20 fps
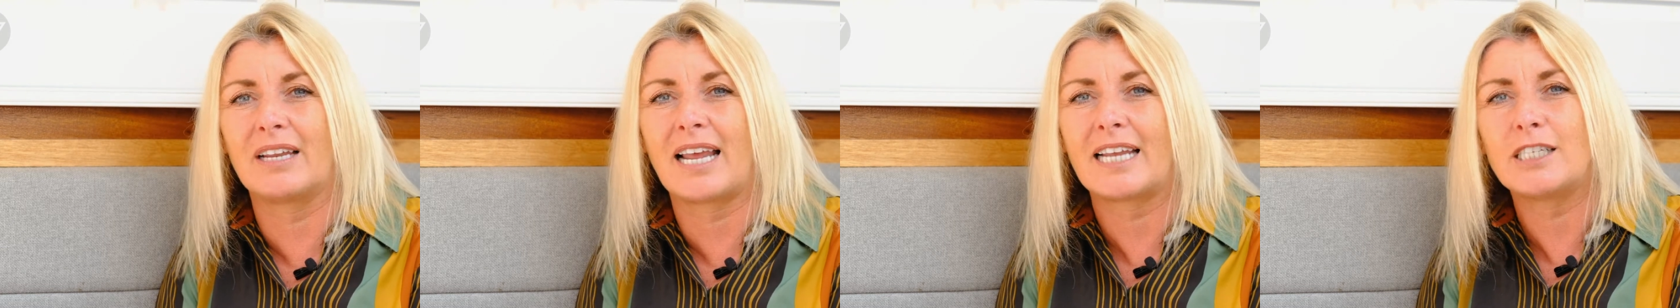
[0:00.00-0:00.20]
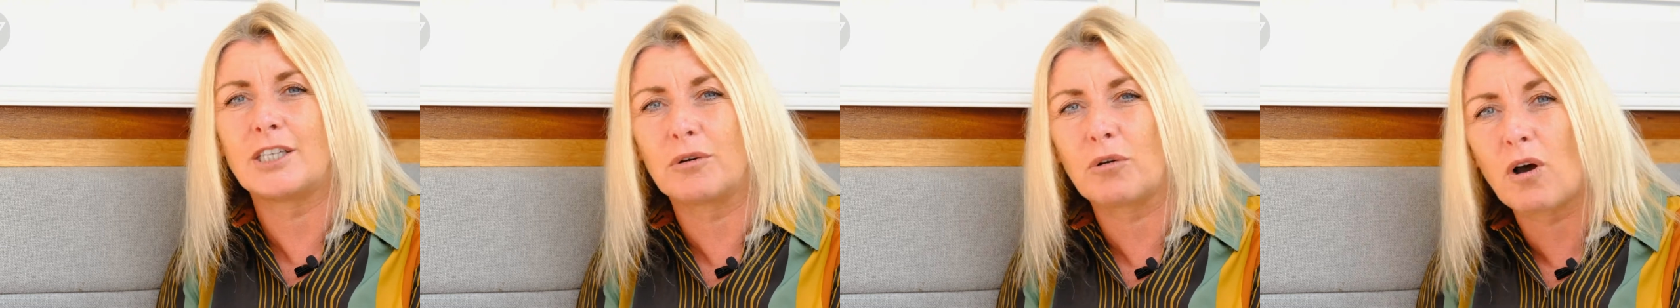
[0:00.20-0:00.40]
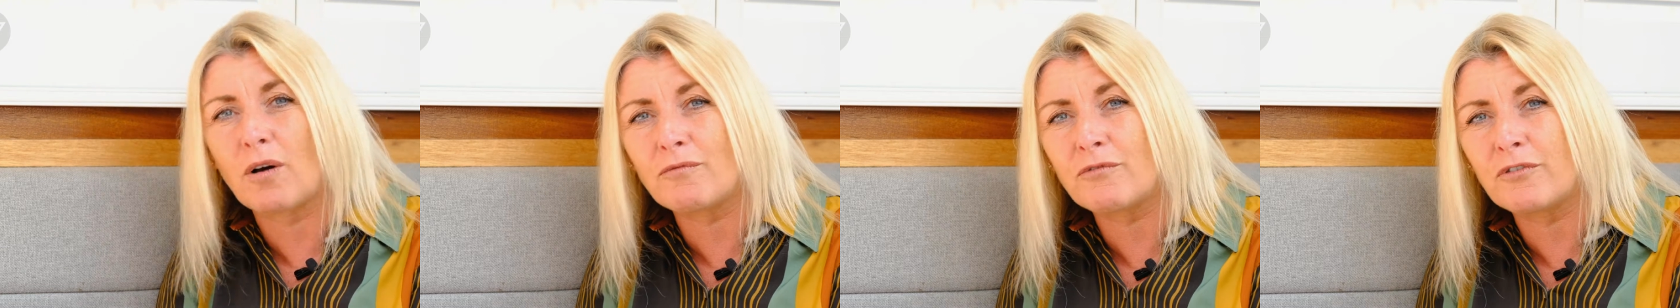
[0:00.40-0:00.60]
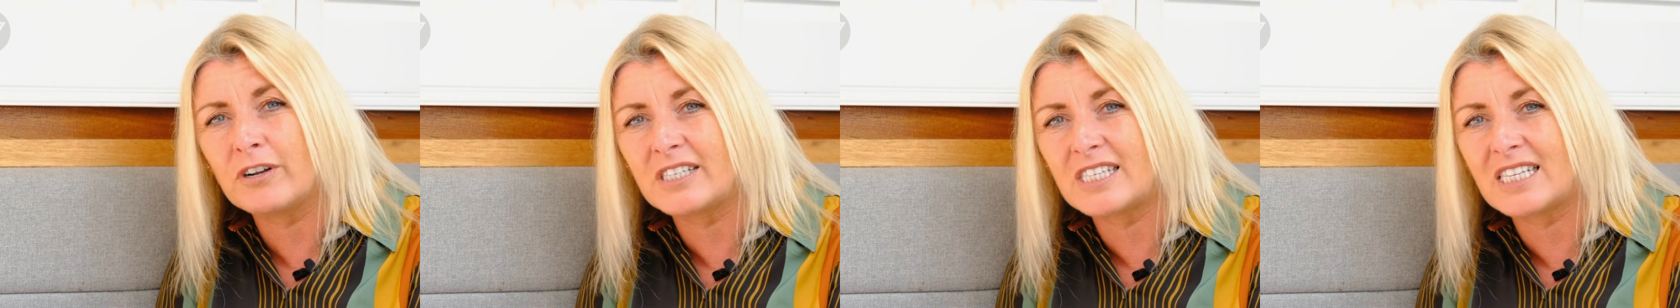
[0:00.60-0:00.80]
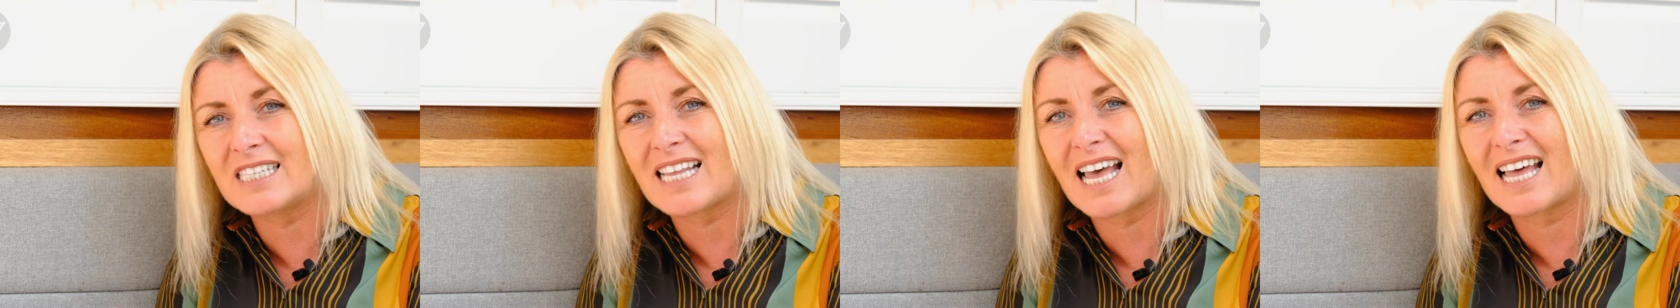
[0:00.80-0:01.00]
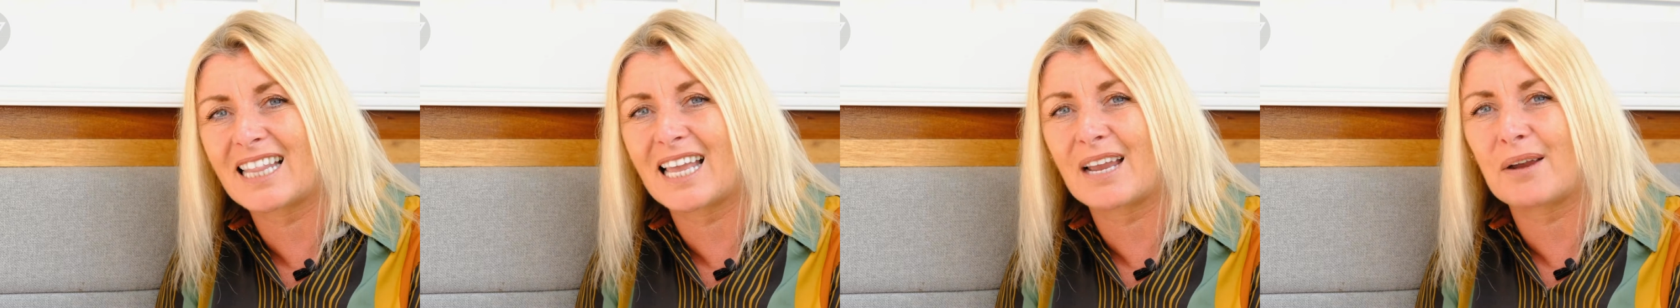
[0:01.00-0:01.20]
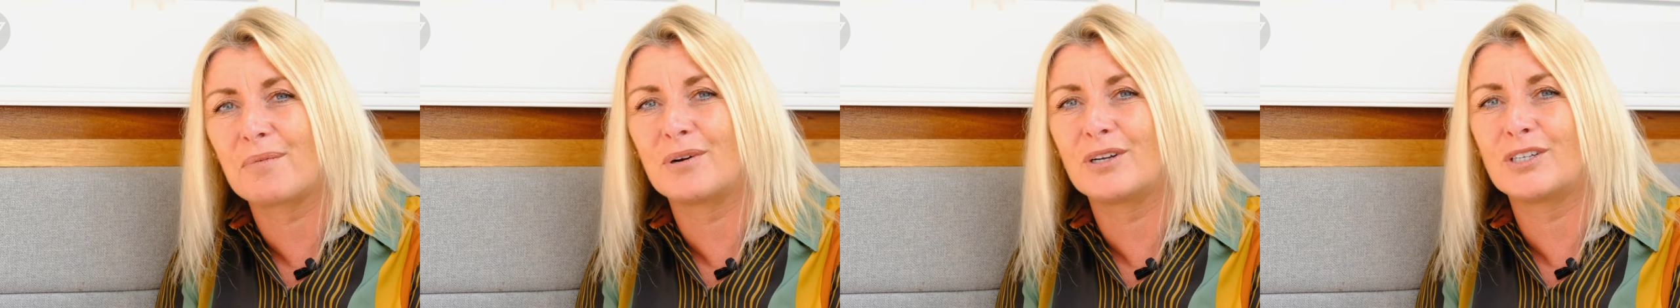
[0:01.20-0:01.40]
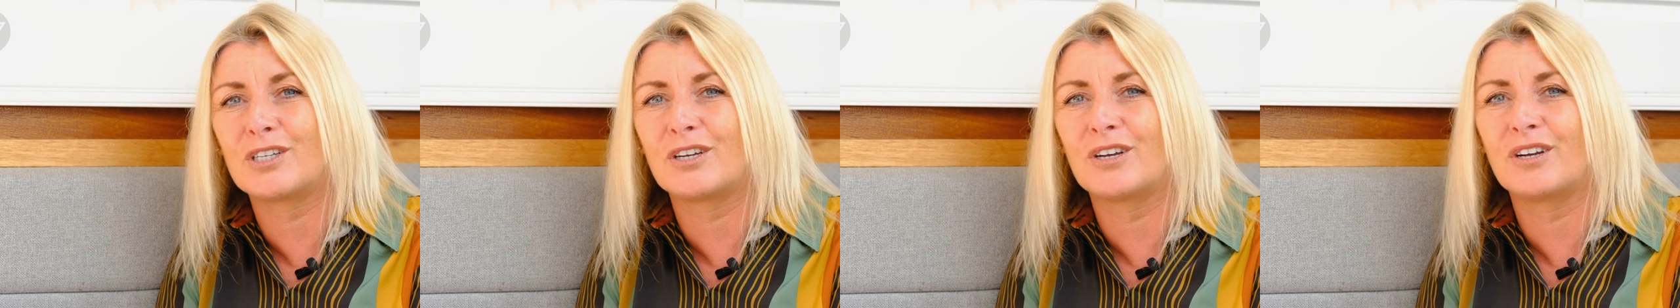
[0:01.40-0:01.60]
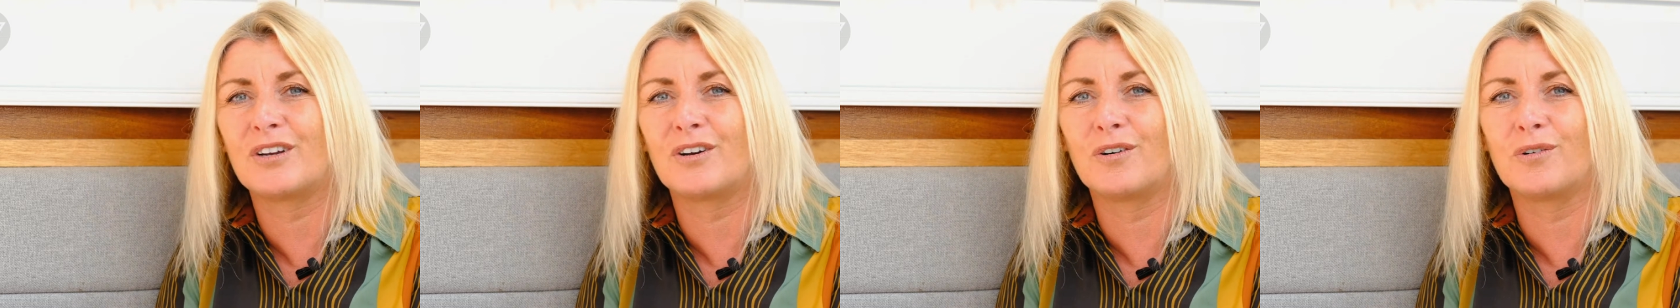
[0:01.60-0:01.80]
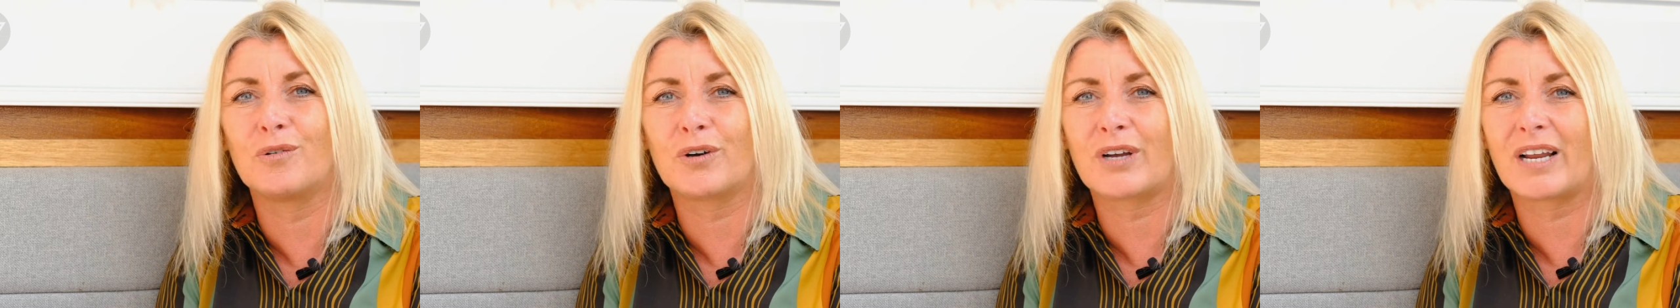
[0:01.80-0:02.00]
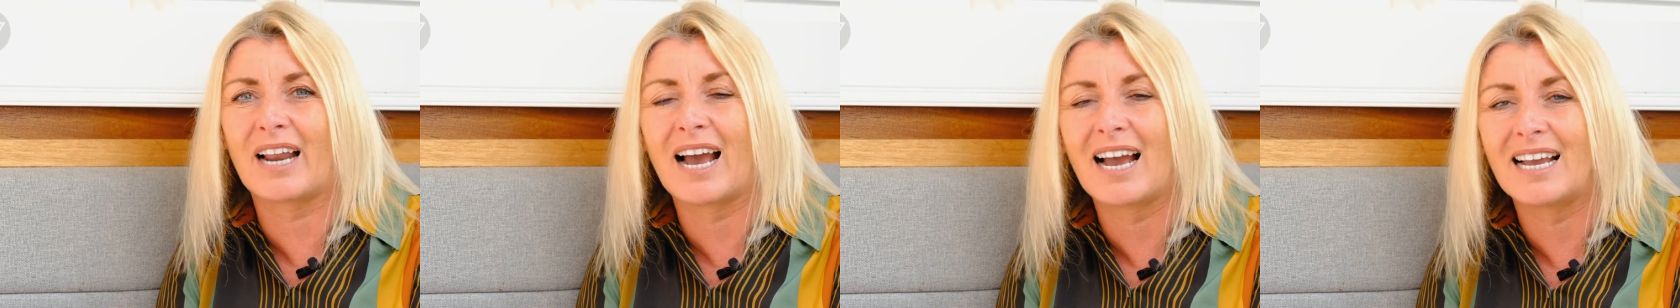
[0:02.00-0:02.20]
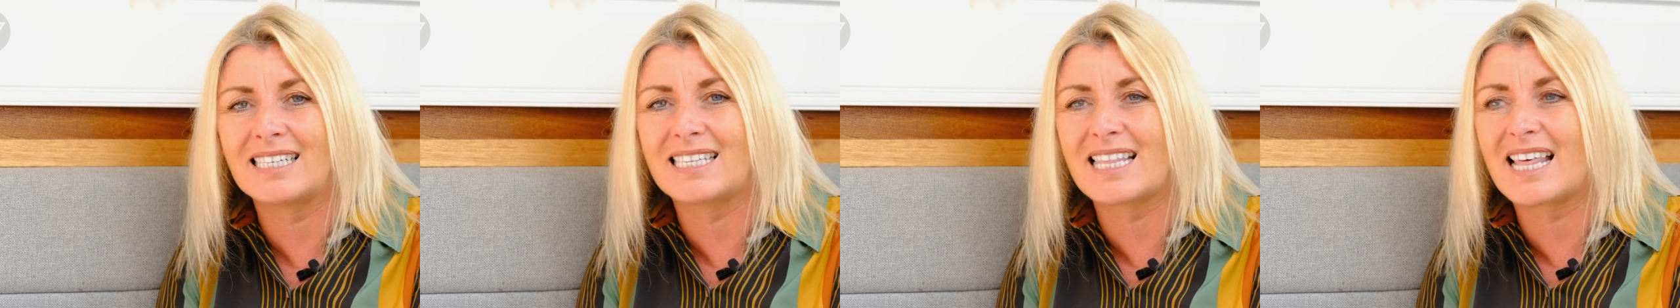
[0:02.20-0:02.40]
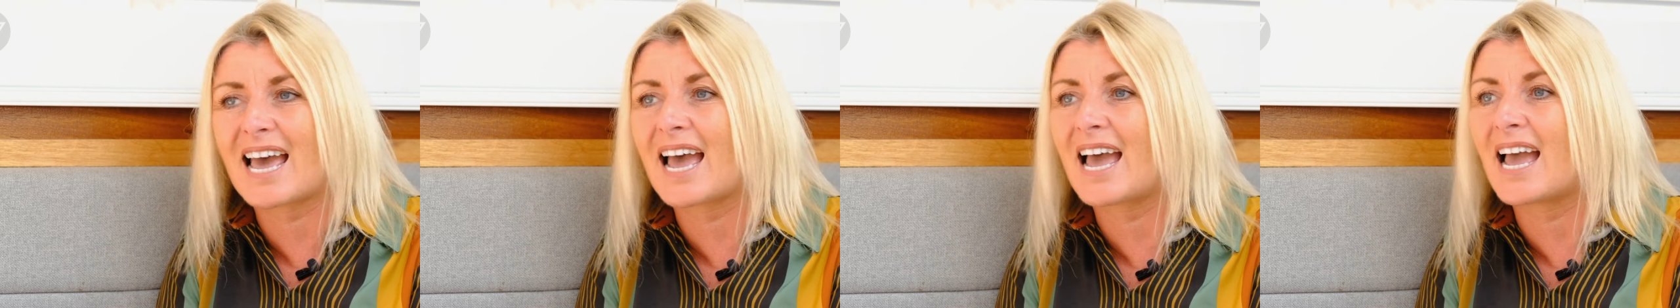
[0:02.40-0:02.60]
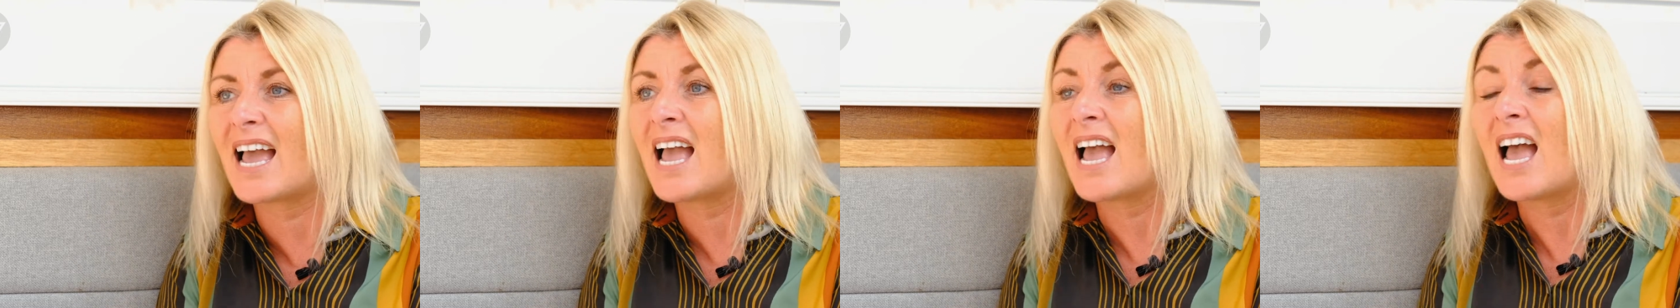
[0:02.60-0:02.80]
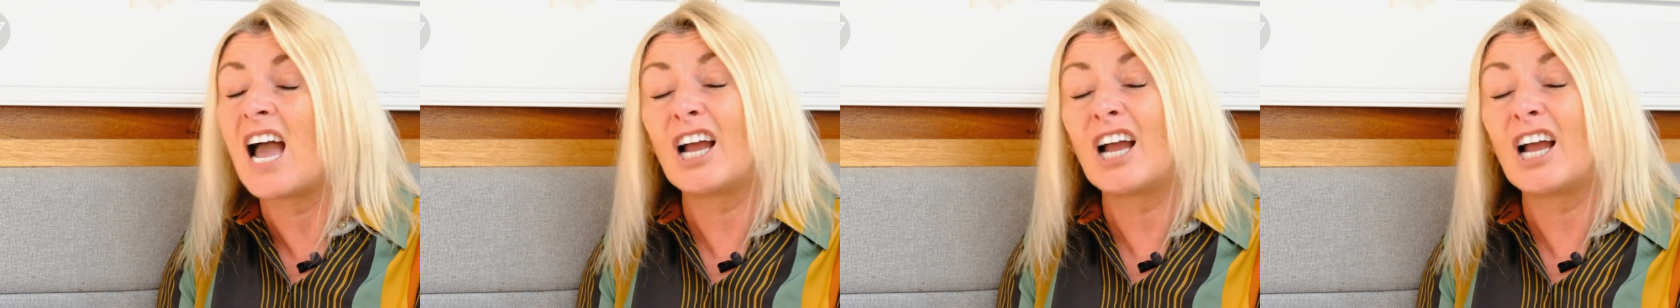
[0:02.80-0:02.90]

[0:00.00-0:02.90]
NATO conferences that they would organise there,